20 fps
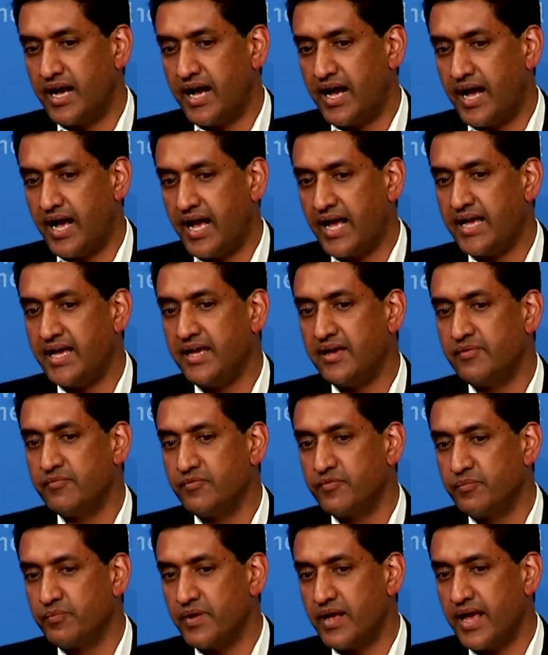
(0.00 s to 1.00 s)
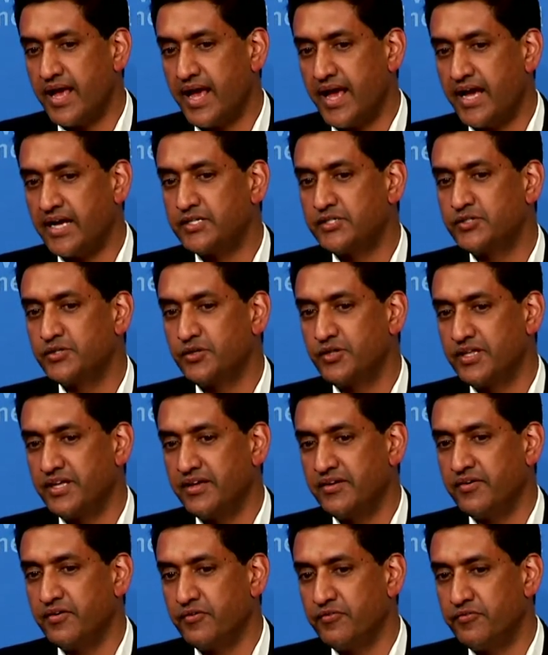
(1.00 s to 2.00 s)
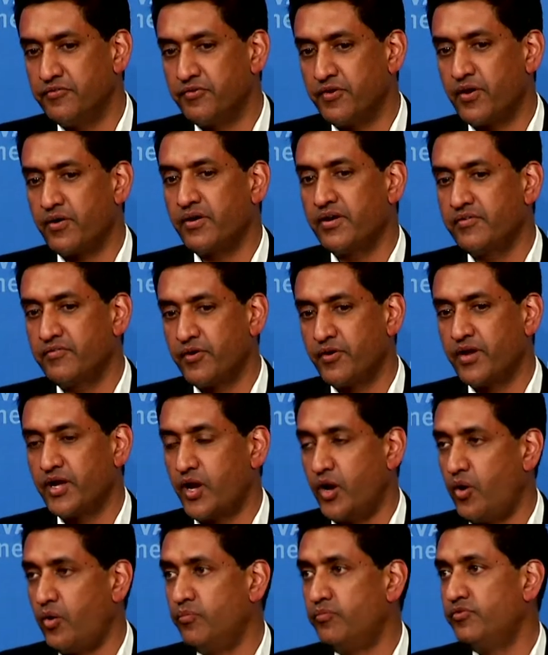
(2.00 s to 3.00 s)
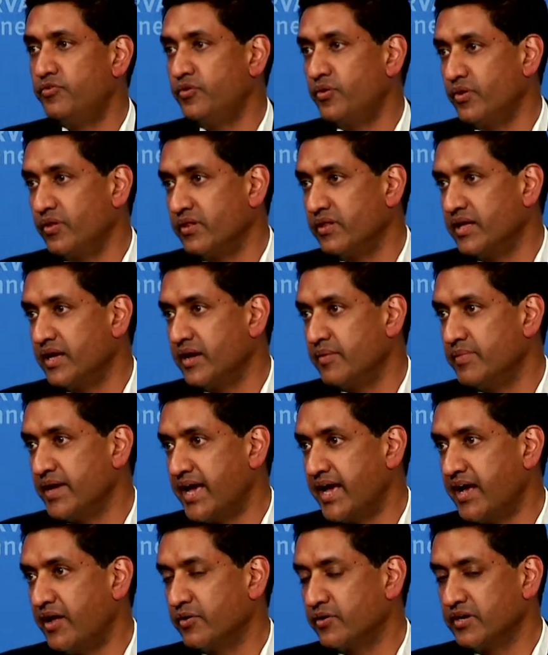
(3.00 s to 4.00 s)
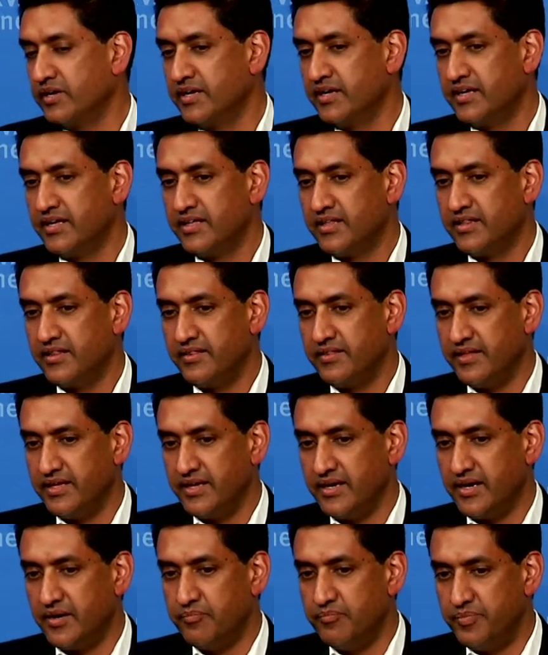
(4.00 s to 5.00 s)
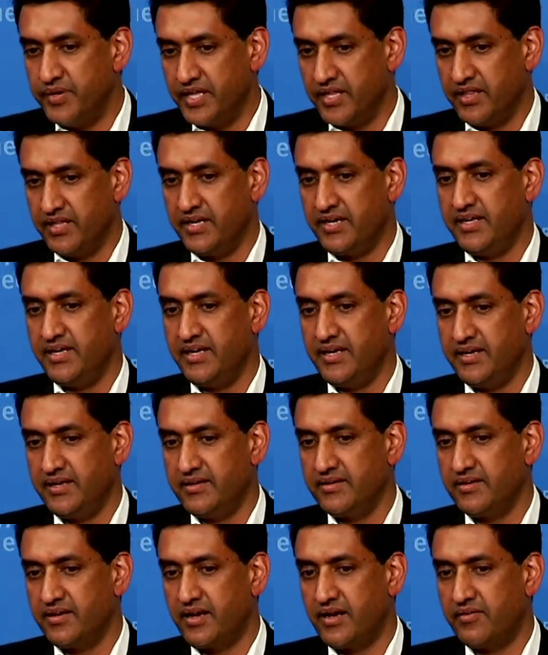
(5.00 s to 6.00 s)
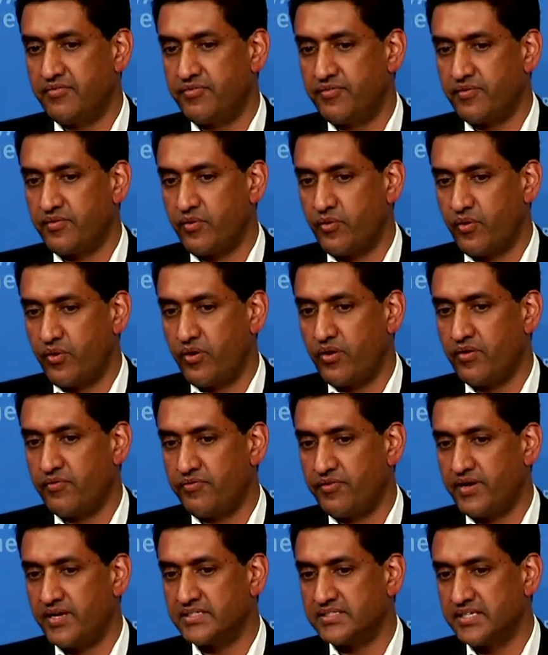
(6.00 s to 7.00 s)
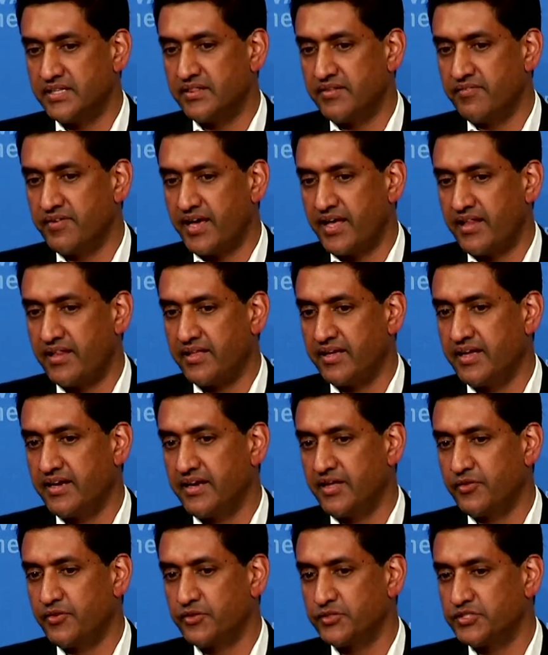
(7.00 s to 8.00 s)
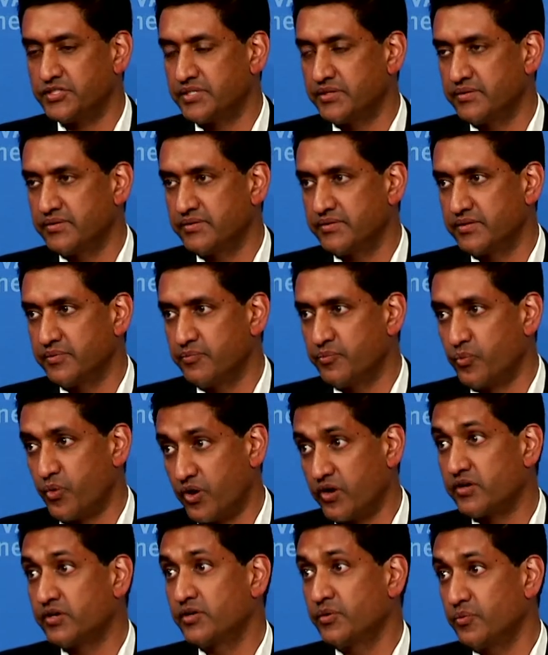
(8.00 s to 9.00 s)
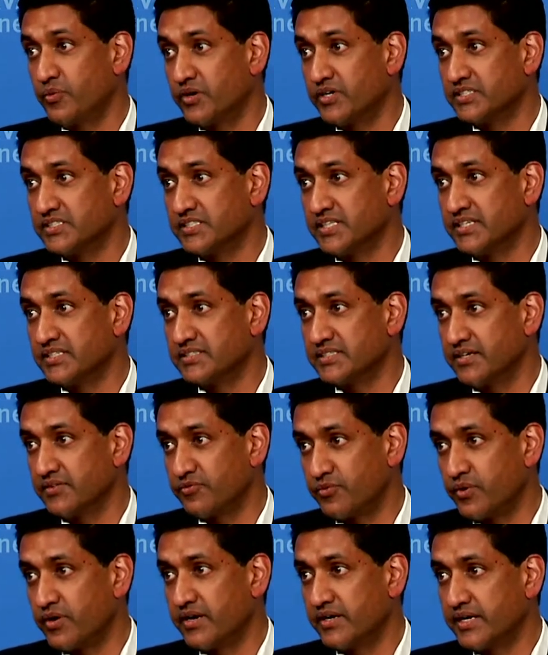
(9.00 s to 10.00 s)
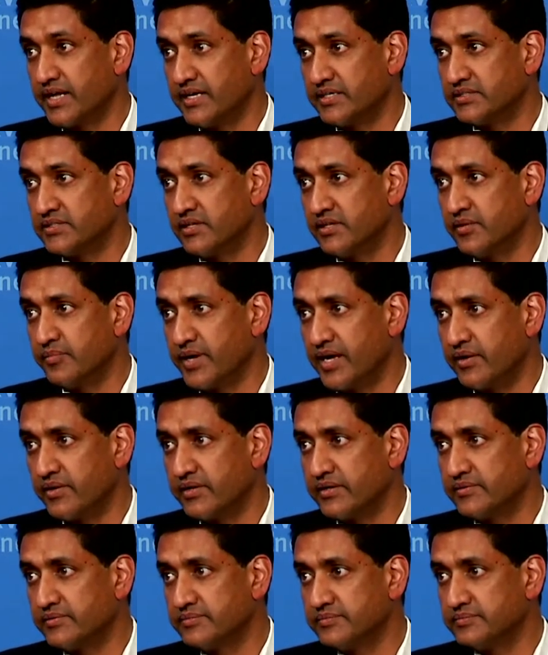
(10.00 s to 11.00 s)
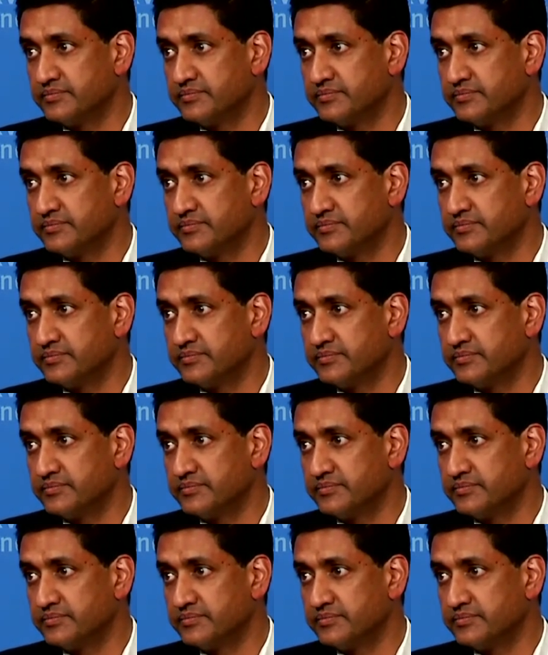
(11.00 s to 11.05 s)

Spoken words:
I am actually very, very hopeful about the ability of all of us in the Valley and others to work towards this if we're intentional about it.